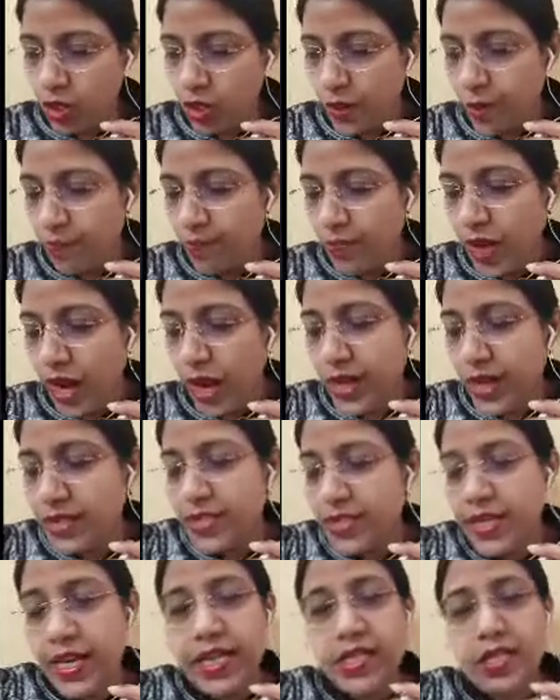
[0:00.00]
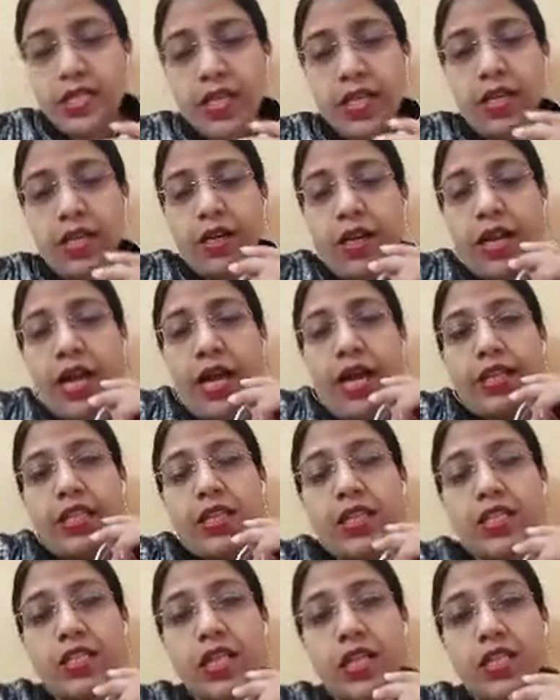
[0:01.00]
and he says
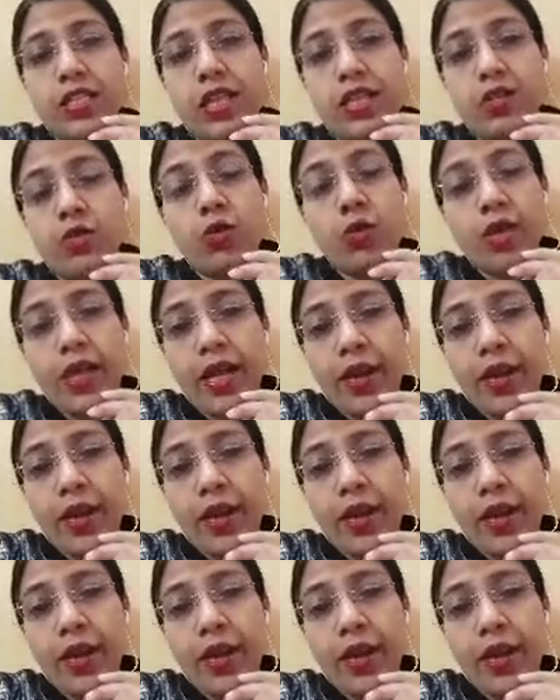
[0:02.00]
that okay,